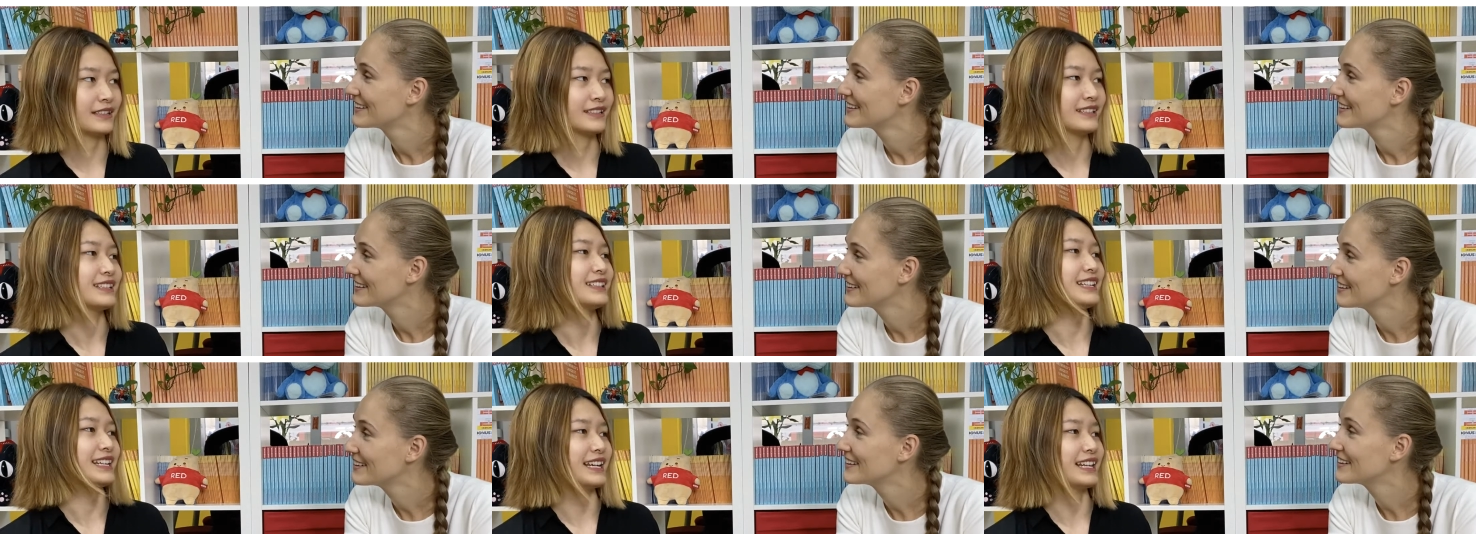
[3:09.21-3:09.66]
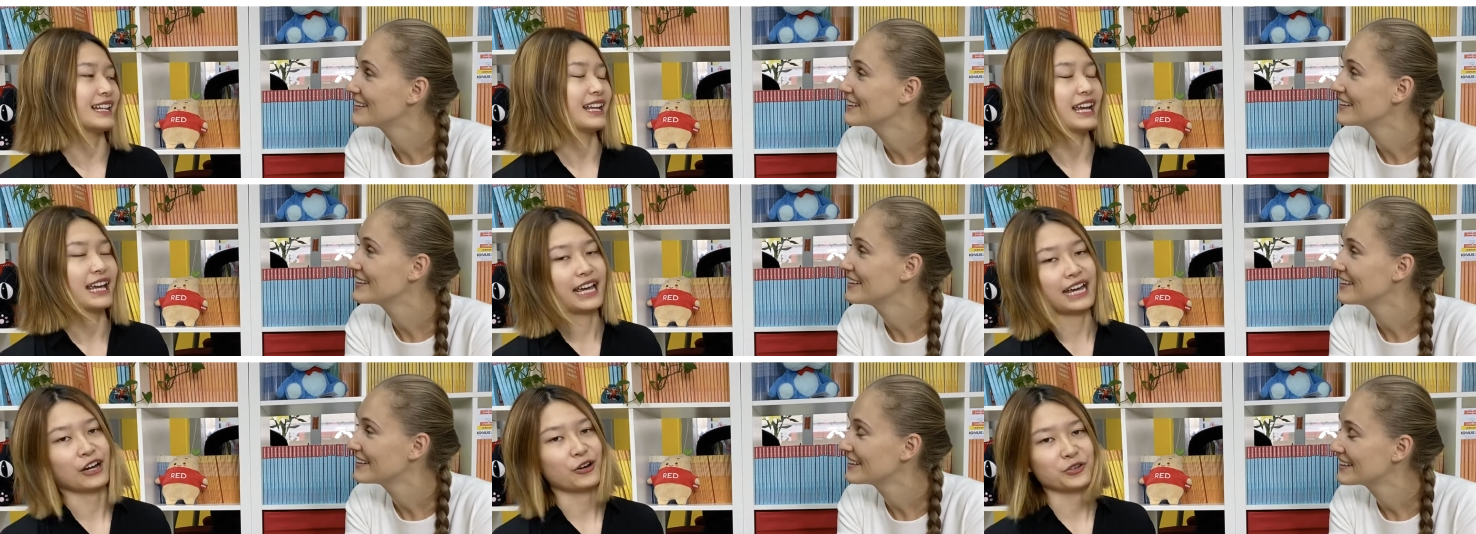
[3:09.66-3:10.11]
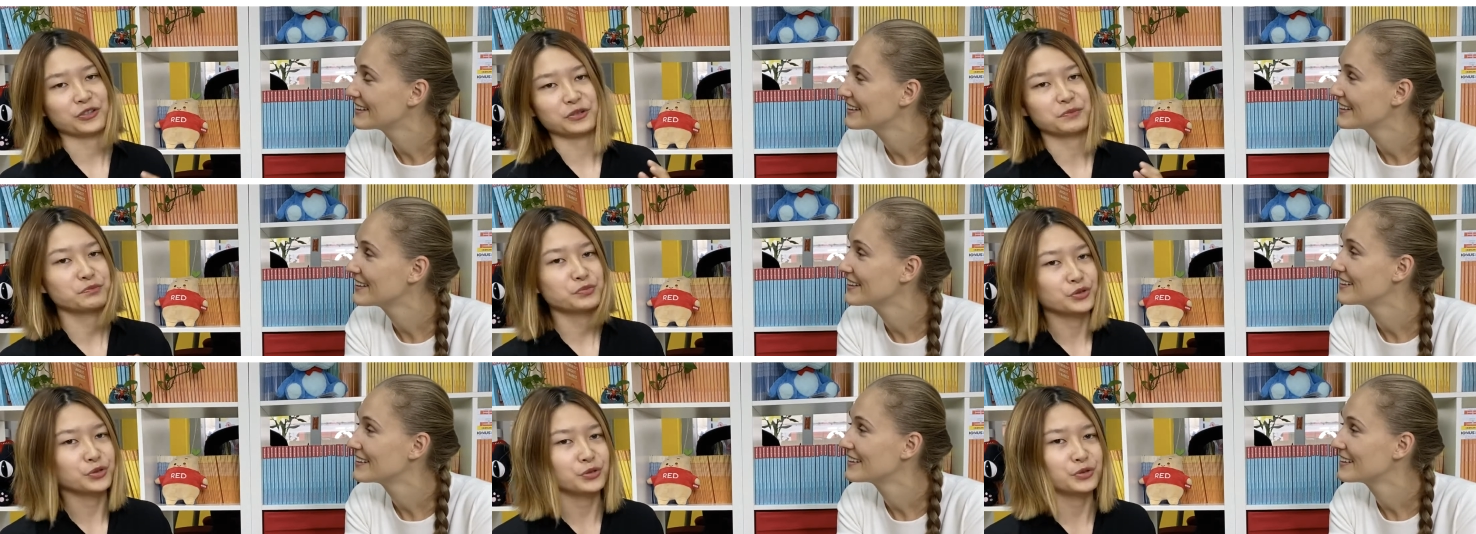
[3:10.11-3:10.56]
Speaker 1: Mm. Yeah, and the
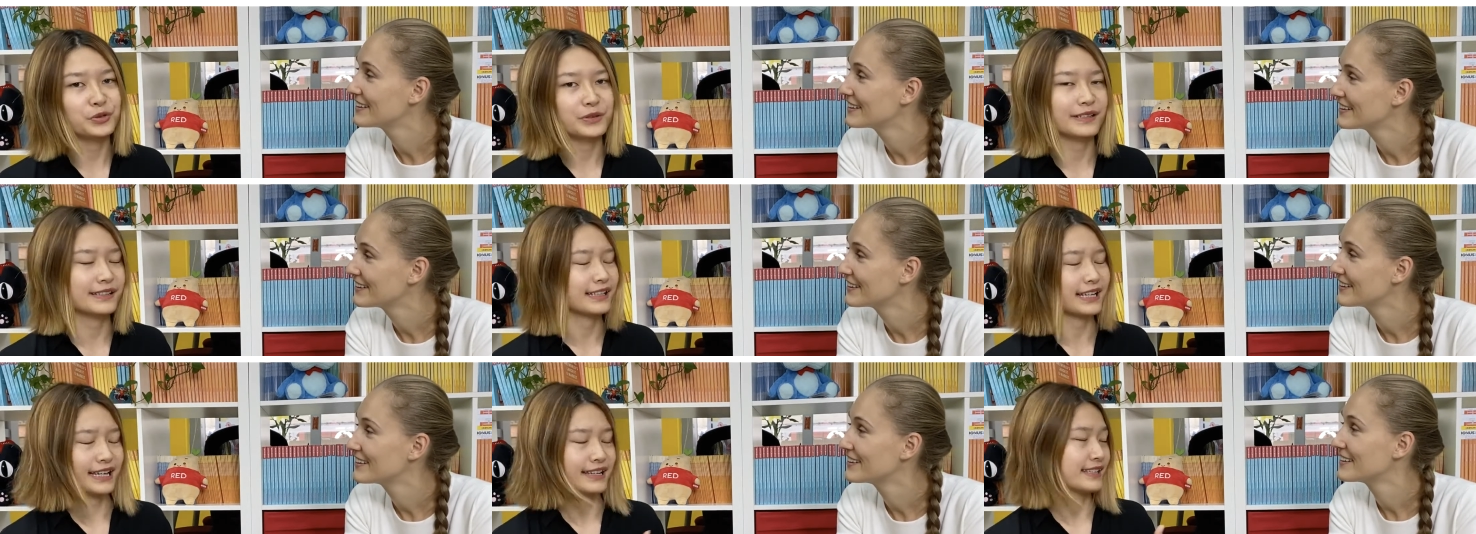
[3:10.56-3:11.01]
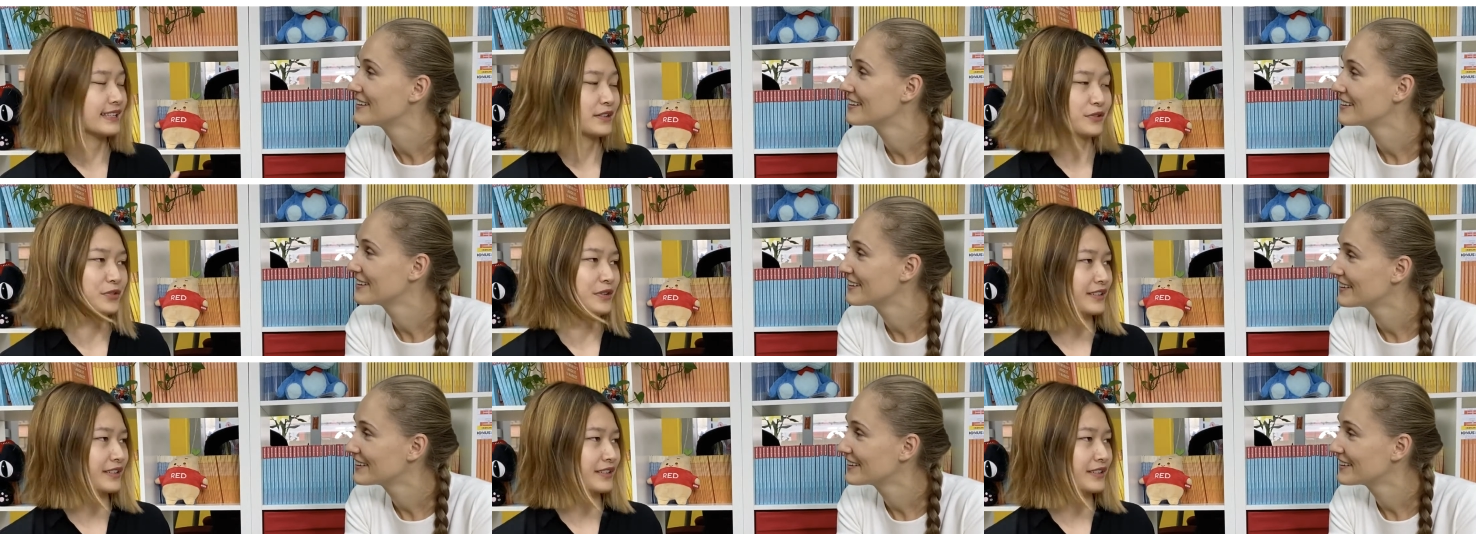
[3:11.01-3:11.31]
books, etc.,